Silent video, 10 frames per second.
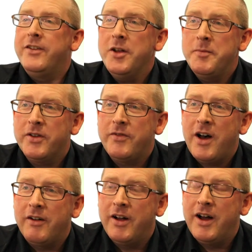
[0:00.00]
terms of
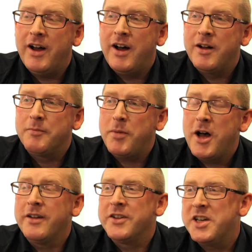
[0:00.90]
our
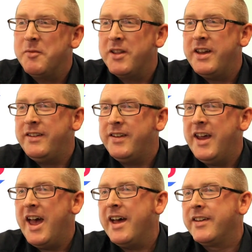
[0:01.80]
partnership with
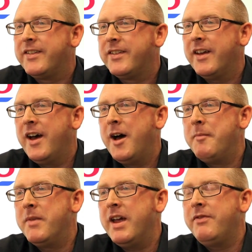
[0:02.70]
ETS,
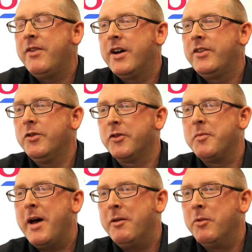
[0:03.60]
if I talked
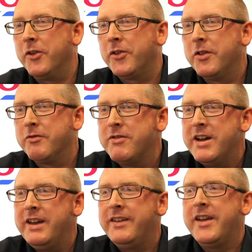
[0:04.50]
about what sort of
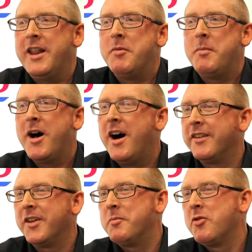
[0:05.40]
really set them
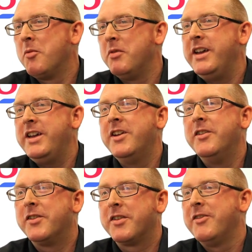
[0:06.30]
apart, I'd probably
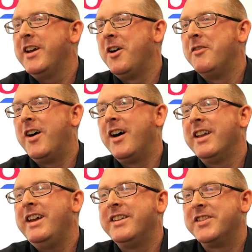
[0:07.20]
use 3 of our
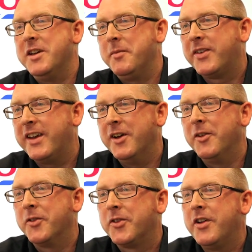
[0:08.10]
leadership
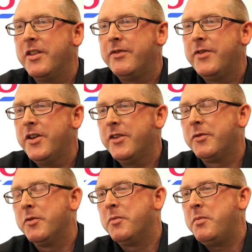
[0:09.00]
skills. So the
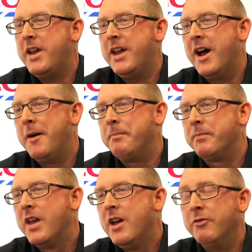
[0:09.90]
first would be
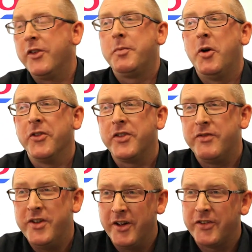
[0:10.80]

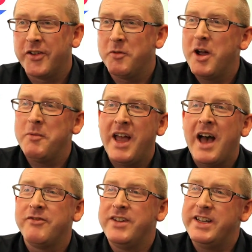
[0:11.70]
responsiveness. So where we
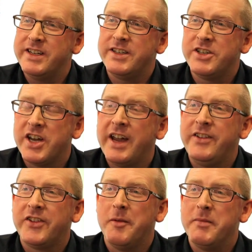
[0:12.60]
have needed to
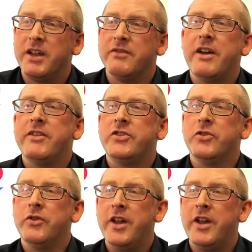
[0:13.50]
change something at very short